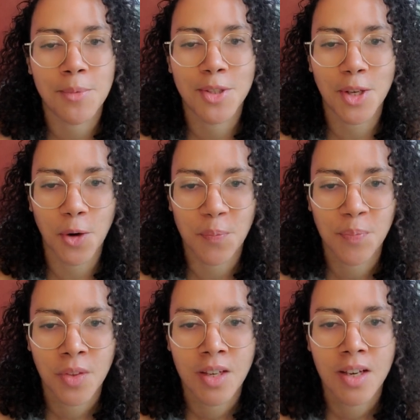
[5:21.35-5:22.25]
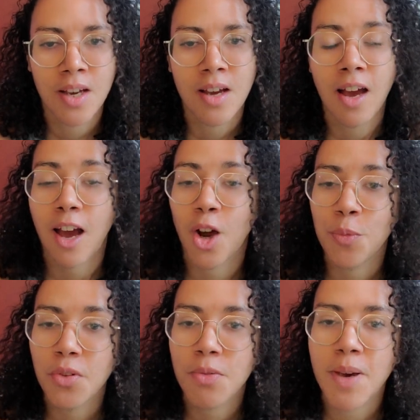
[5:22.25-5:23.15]
So I
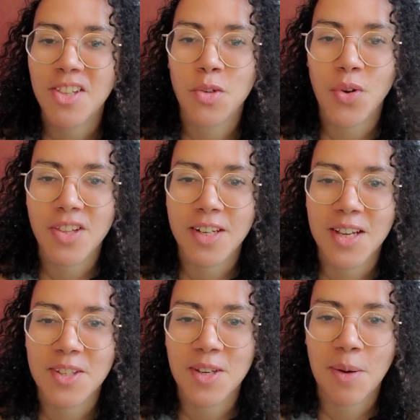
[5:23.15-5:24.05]
hope this message resonates.